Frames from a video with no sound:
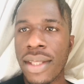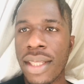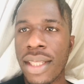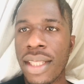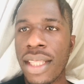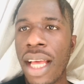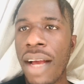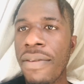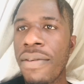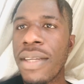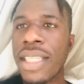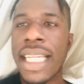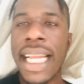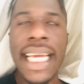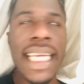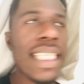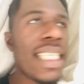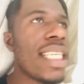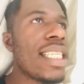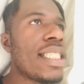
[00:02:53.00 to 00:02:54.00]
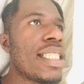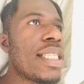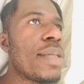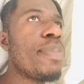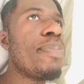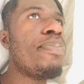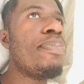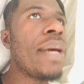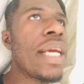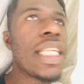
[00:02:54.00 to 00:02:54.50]
That phone's like just
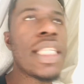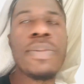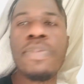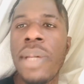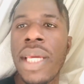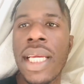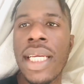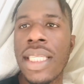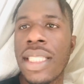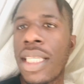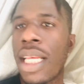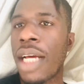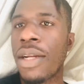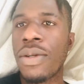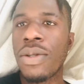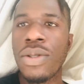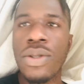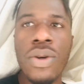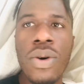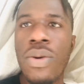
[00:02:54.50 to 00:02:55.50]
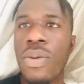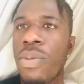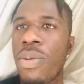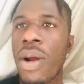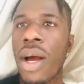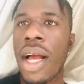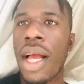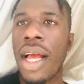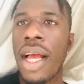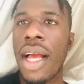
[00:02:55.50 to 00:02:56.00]
big speakers. I don't know,
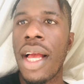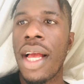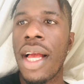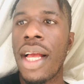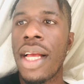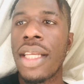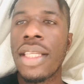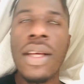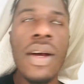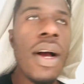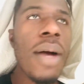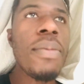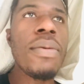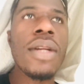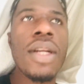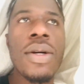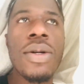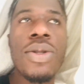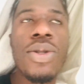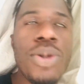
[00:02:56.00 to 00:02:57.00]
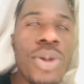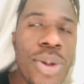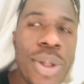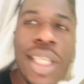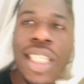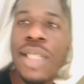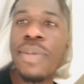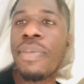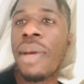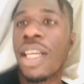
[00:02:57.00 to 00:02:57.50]
bruh. So I'm gonna go do
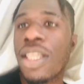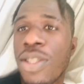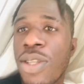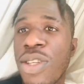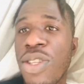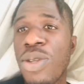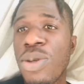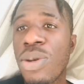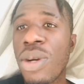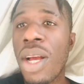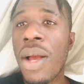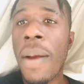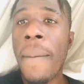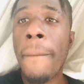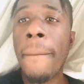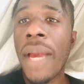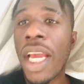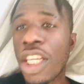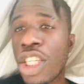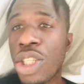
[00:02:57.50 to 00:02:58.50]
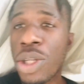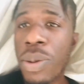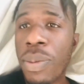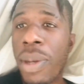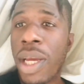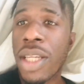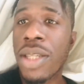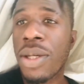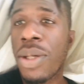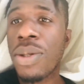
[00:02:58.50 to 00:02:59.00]
this. Make sure you
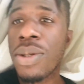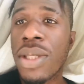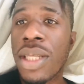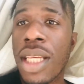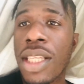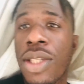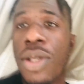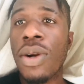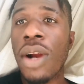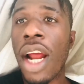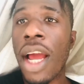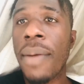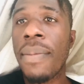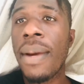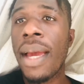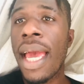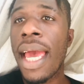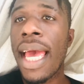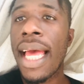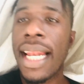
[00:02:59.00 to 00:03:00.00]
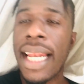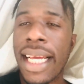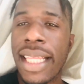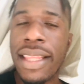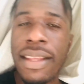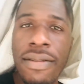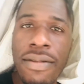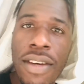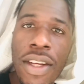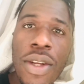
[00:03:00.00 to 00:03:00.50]
subscribe and like
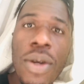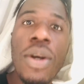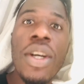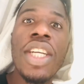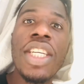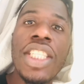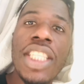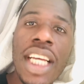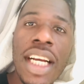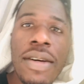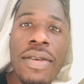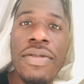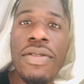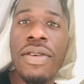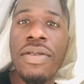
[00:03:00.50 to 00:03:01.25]
the video. Share with your